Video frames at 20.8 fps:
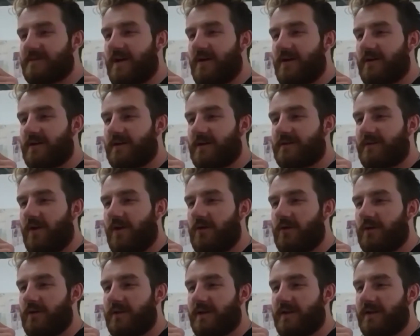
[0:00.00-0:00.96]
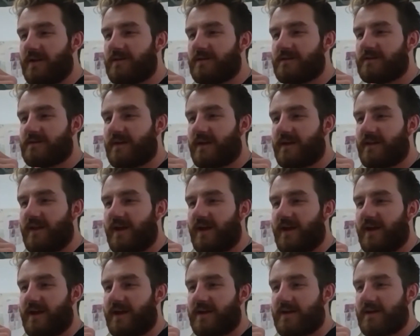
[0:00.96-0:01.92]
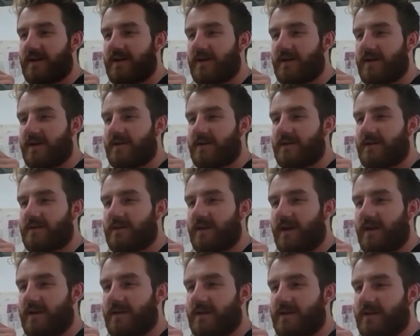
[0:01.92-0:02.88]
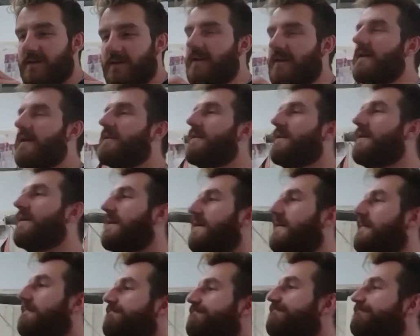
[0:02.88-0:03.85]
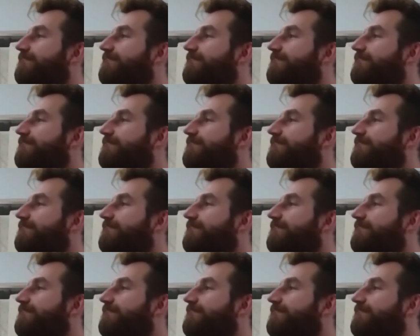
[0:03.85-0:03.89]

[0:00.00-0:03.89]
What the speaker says: No, it totally is. And like kind of, yeah,